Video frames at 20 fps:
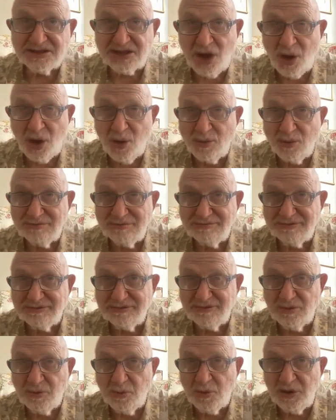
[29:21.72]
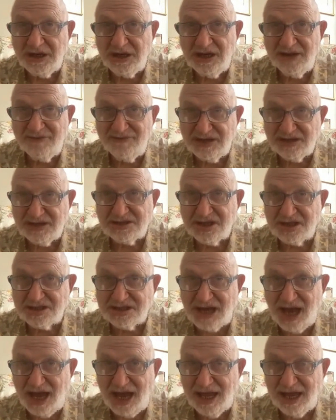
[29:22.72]
so we live in a
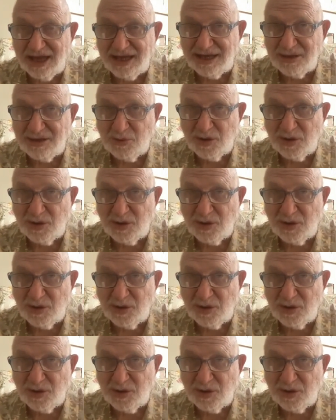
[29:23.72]
society